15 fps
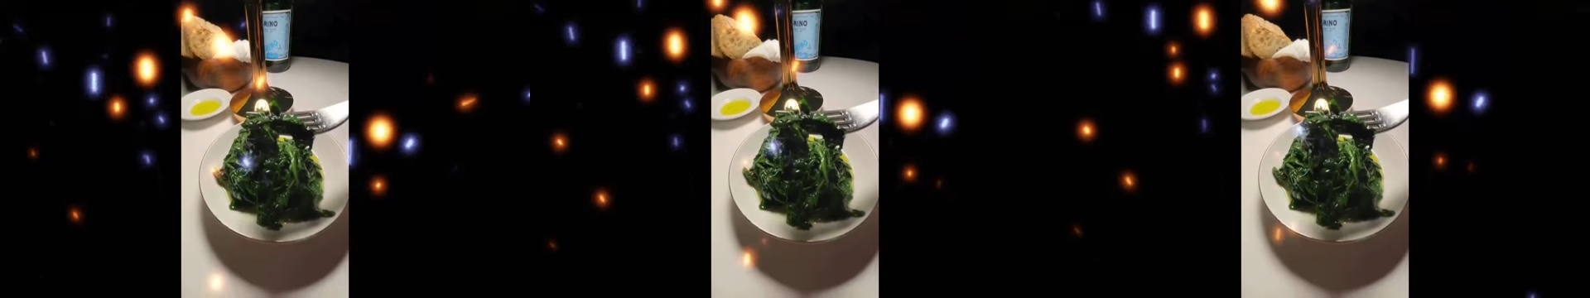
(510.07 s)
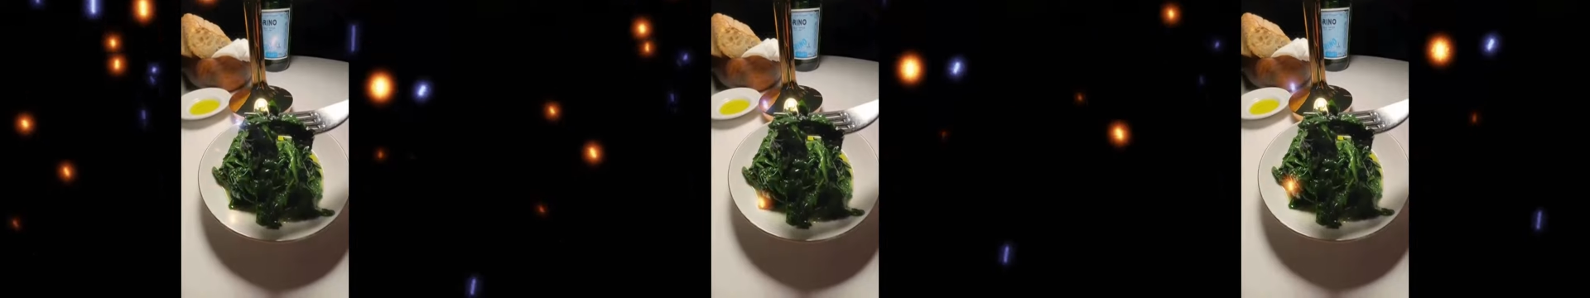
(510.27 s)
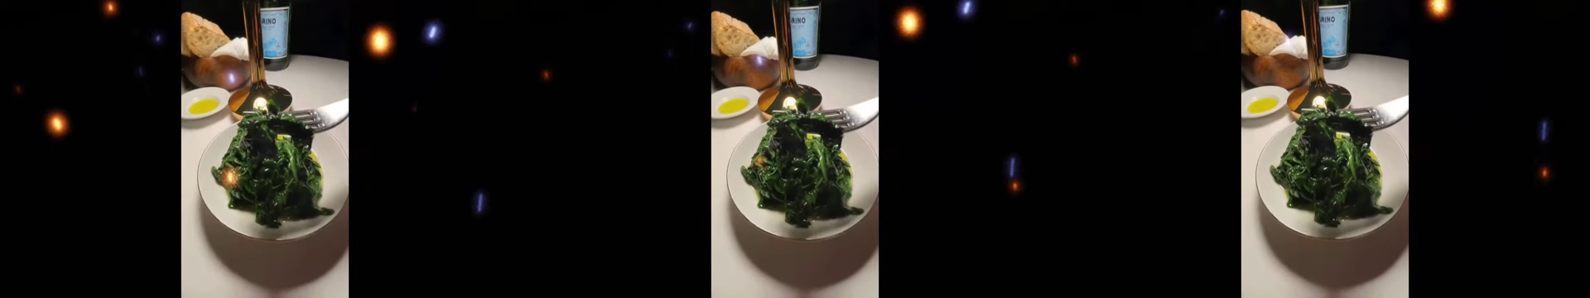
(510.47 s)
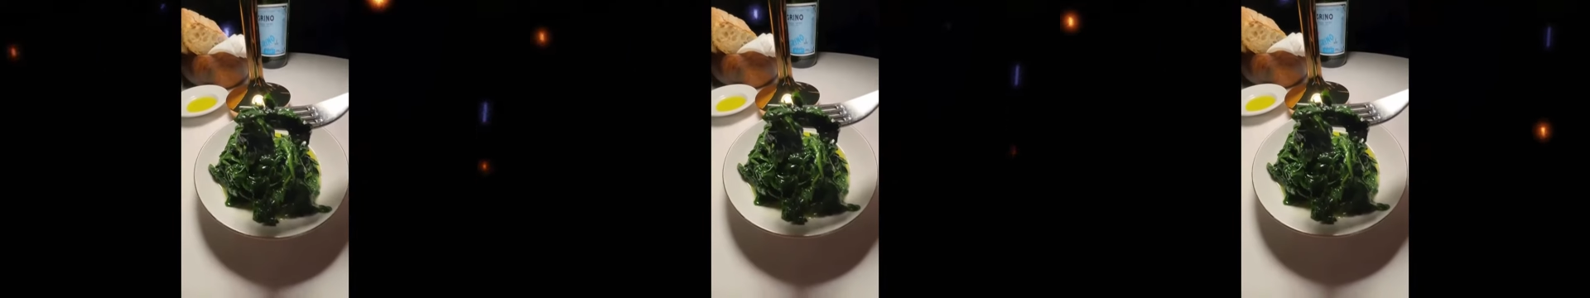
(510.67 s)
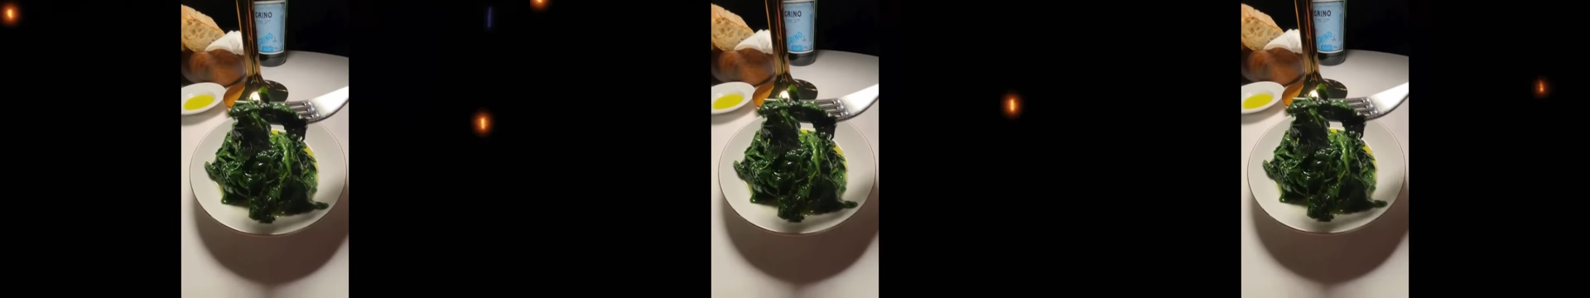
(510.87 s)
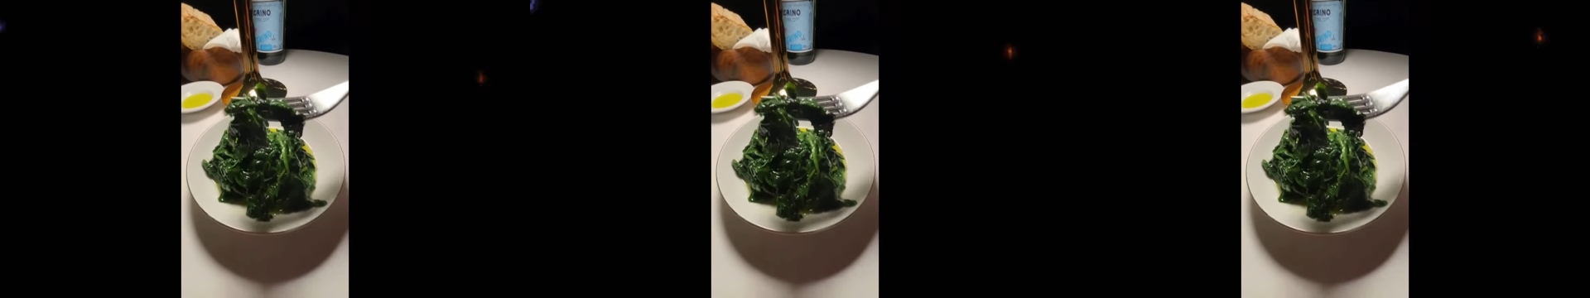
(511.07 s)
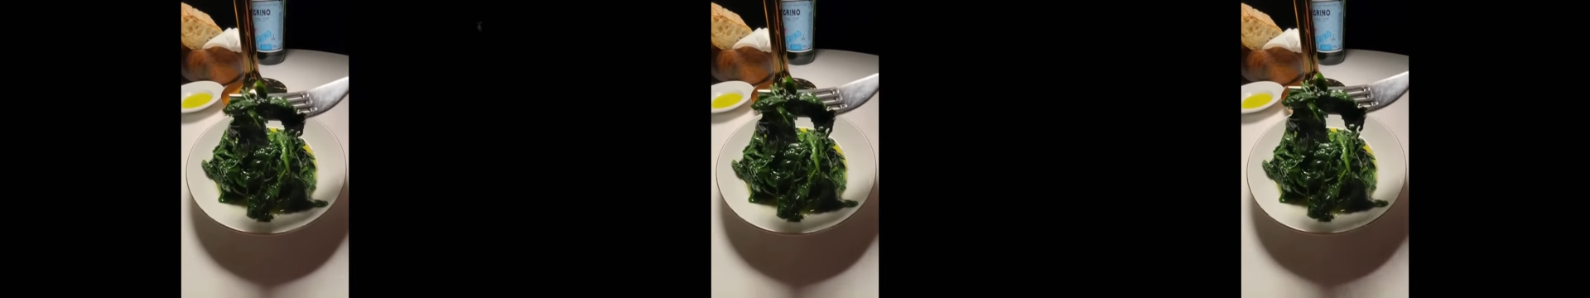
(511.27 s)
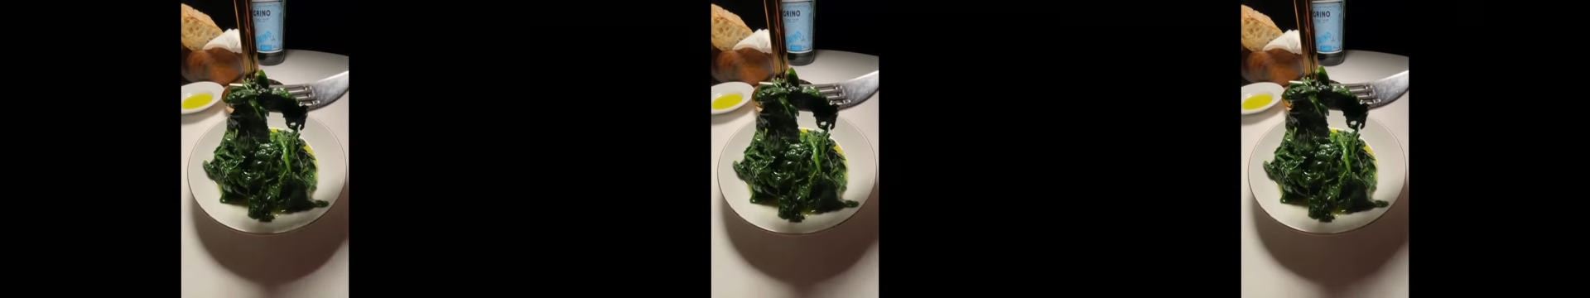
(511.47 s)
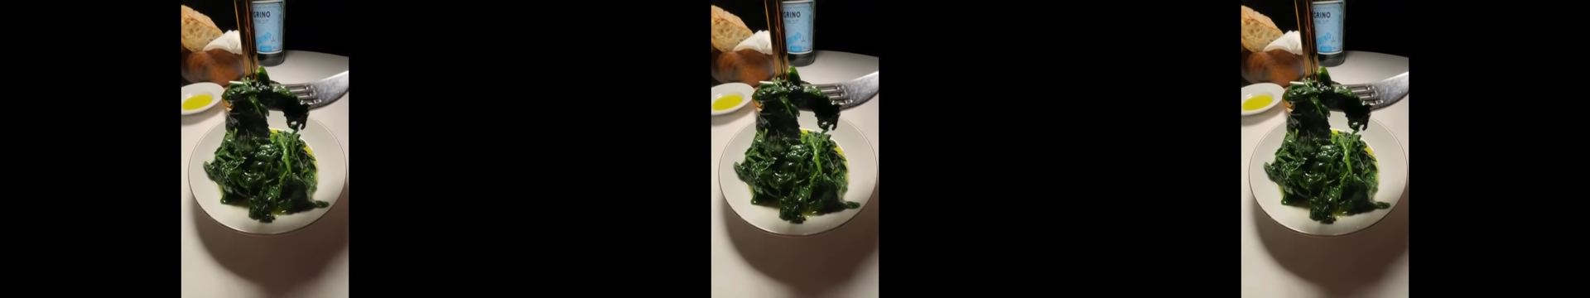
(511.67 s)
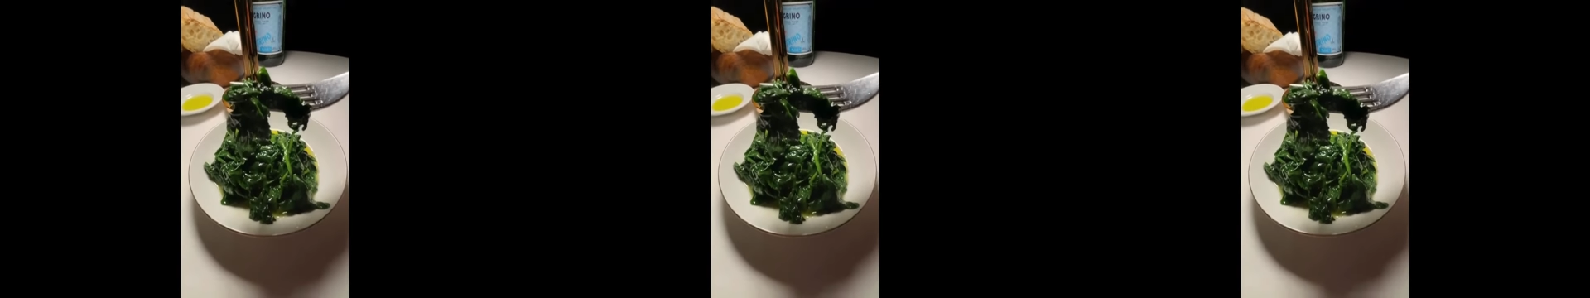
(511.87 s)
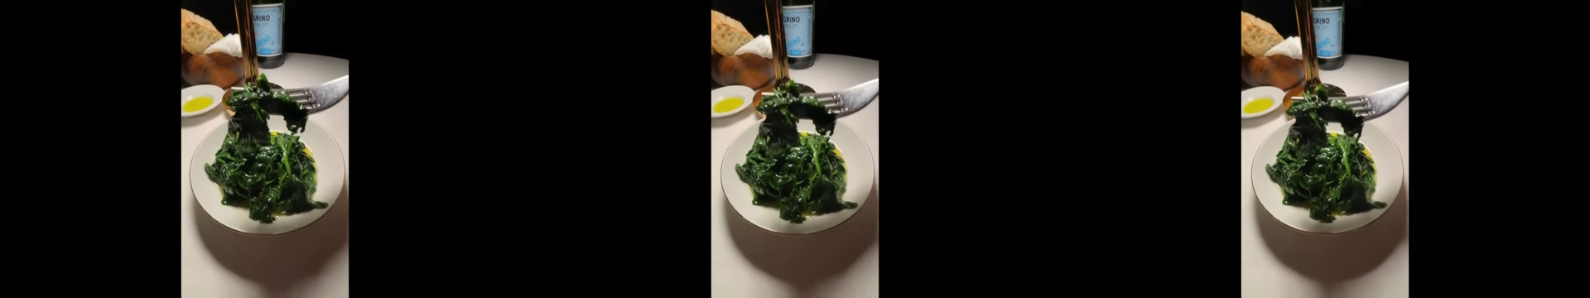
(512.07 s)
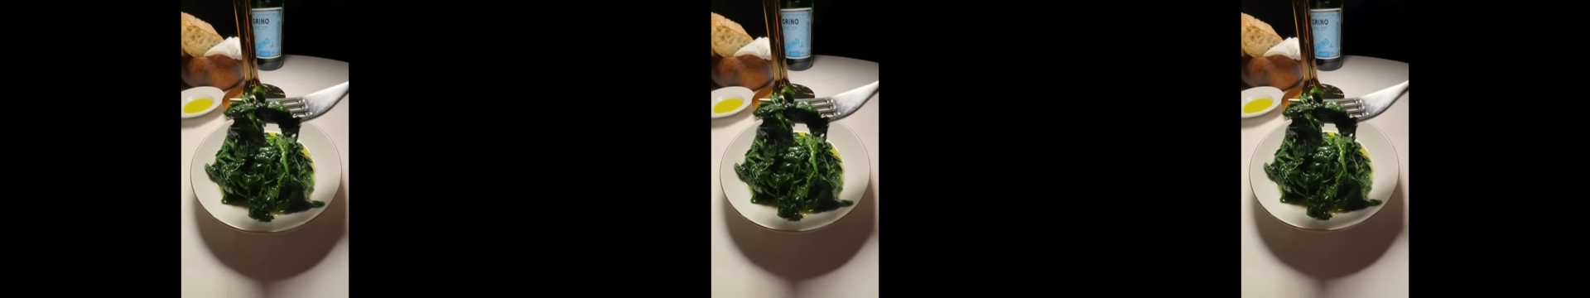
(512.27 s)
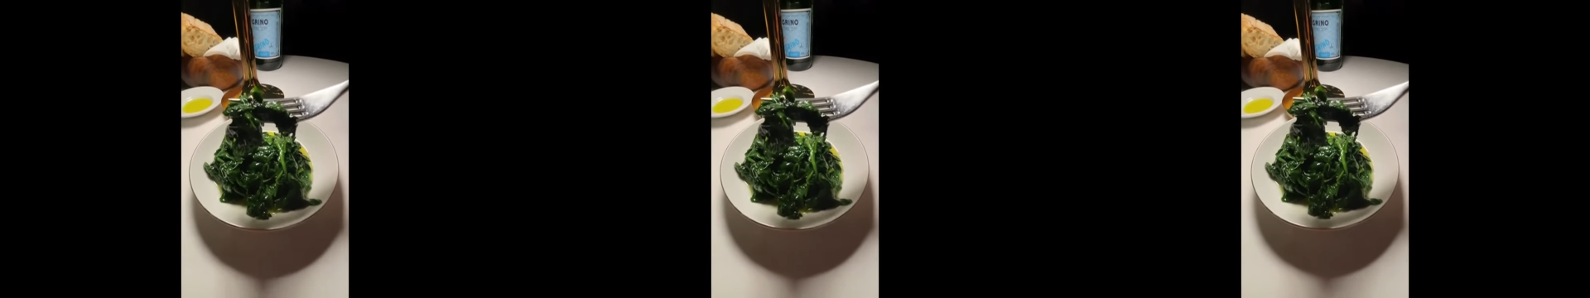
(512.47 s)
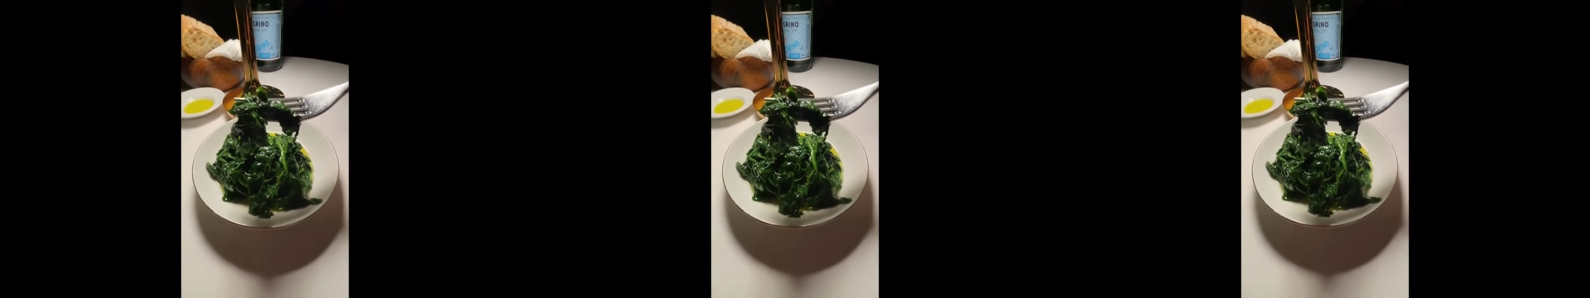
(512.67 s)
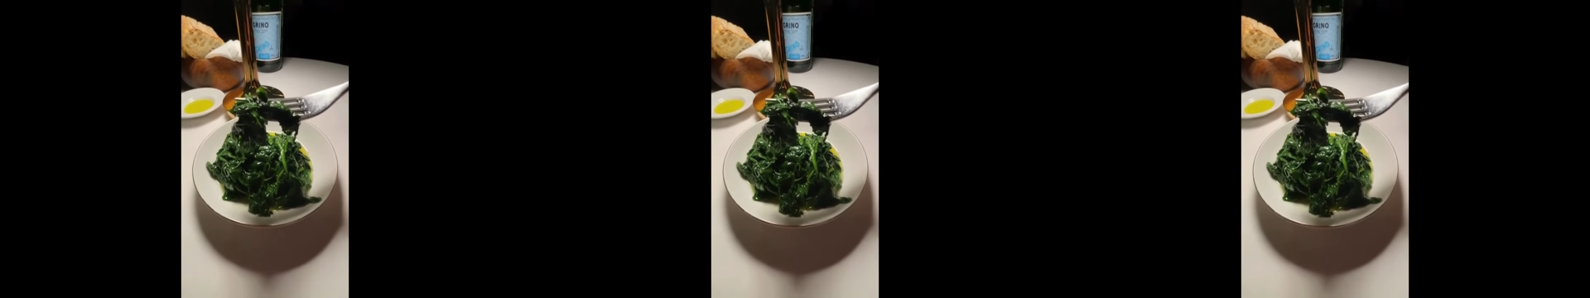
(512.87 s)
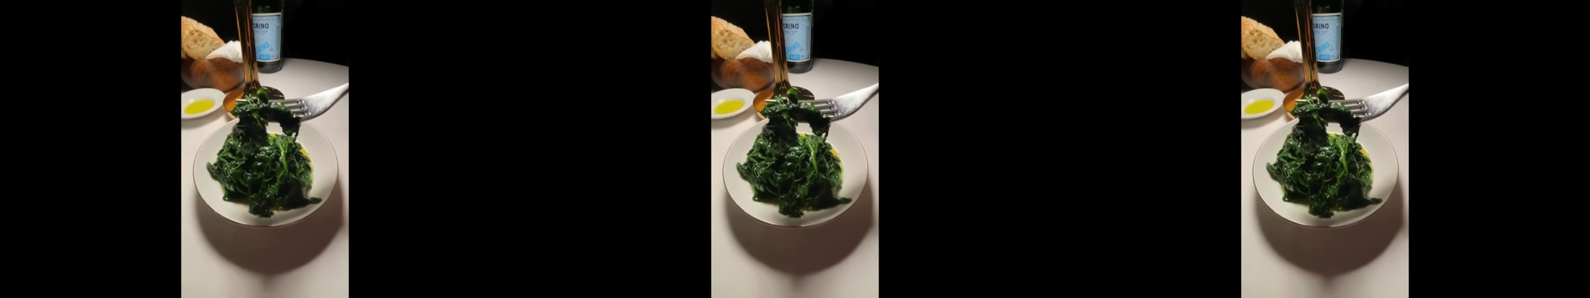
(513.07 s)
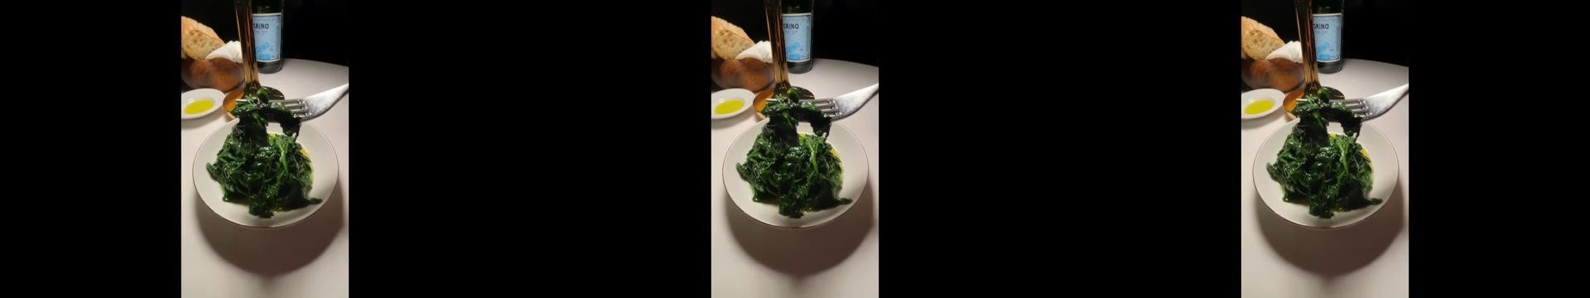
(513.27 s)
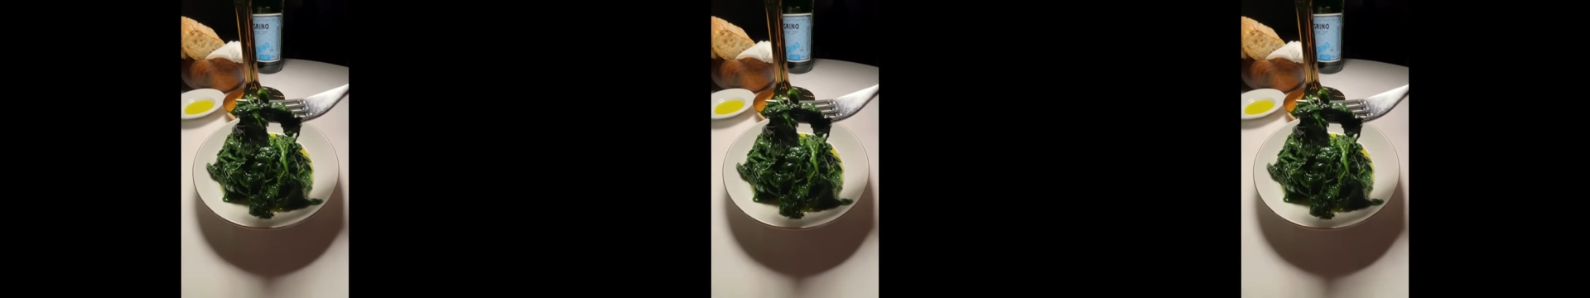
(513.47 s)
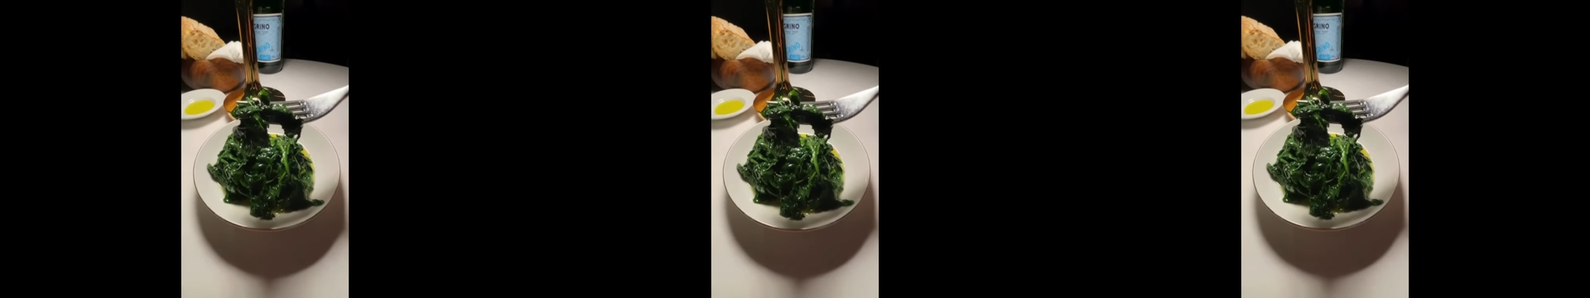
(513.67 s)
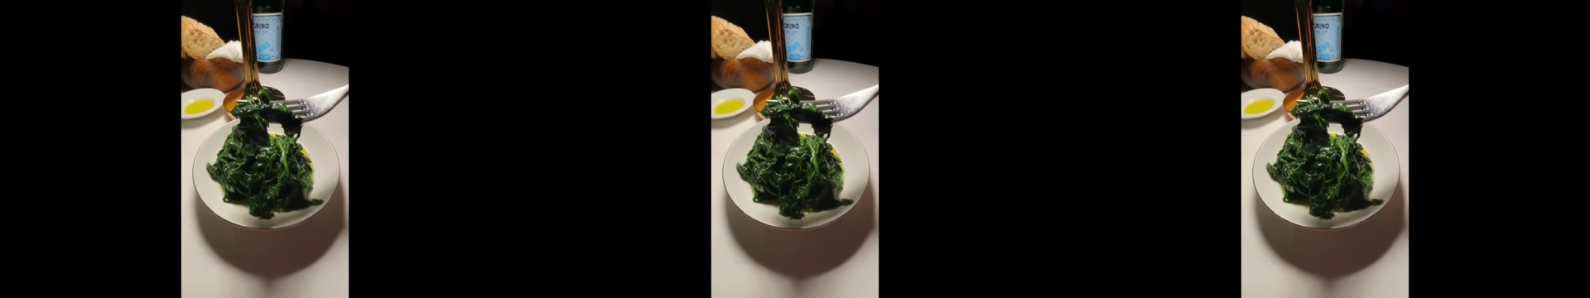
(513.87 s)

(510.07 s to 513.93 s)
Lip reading: Nobody's mouth can be seen.